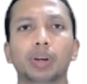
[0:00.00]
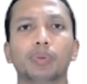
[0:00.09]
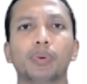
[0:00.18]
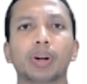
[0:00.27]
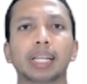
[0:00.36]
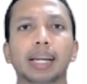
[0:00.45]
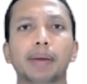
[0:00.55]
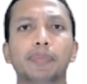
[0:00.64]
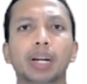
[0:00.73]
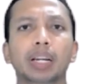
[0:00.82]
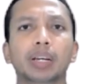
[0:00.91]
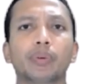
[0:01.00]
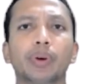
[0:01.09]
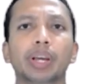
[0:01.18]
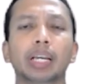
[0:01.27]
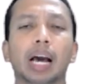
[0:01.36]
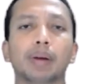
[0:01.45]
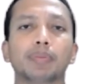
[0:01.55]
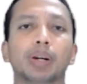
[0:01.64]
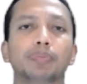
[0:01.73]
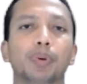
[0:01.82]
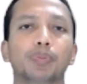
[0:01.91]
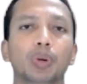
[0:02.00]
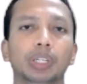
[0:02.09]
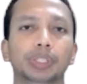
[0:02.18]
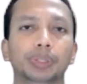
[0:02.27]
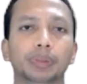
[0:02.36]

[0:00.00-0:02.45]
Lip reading: for the rapidly growing urban population.